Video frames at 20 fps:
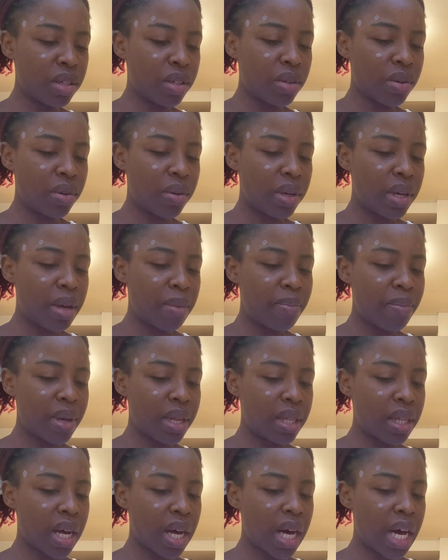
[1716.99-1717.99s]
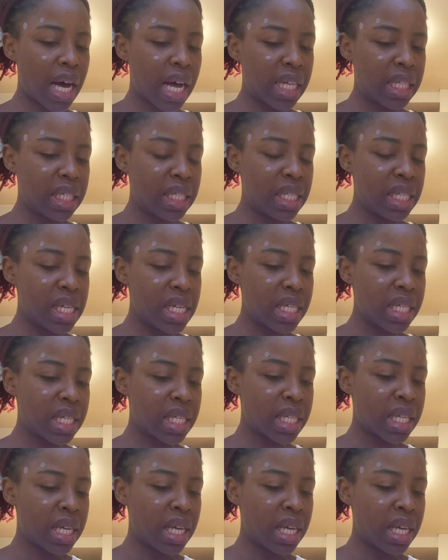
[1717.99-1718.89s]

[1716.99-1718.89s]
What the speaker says: you're a better candidate?